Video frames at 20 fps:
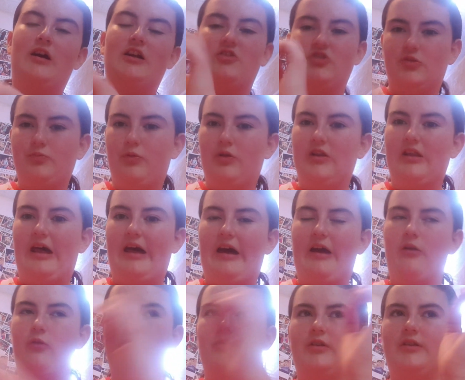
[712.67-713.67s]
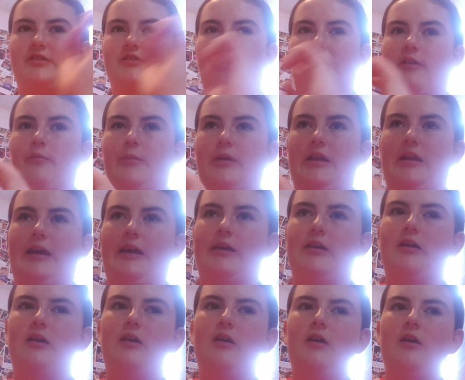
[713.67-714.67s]
I'll just pull that out instead of me
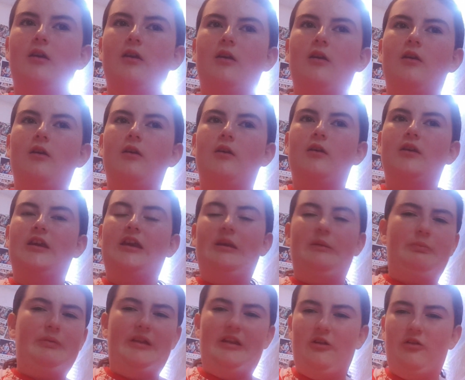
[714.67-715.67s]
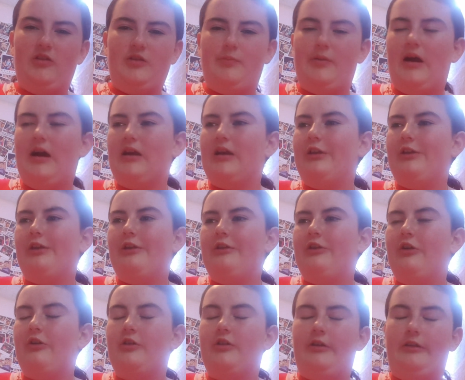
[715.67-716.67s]
keeping all the packaging in
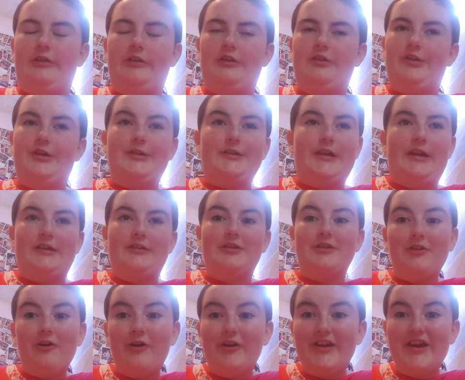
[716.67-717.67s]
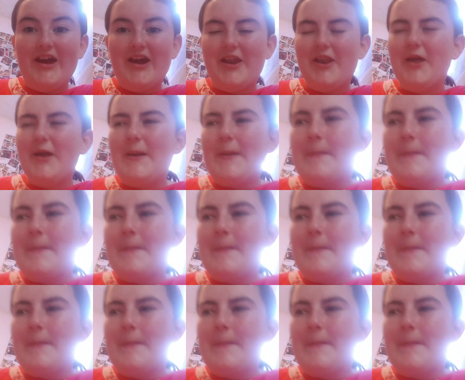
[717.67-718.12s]
here, because it just gets annoying.